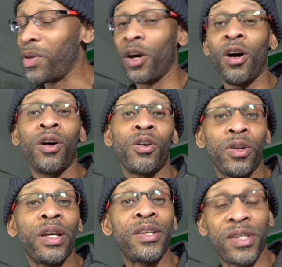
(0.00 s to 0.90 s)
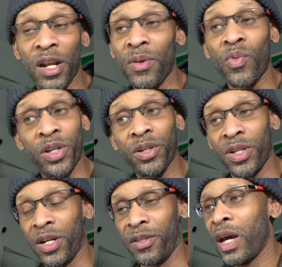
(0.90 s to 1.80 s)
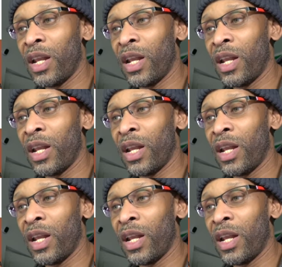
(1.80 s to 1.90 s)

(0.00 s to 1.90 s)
it'll be all good and set up when you're done.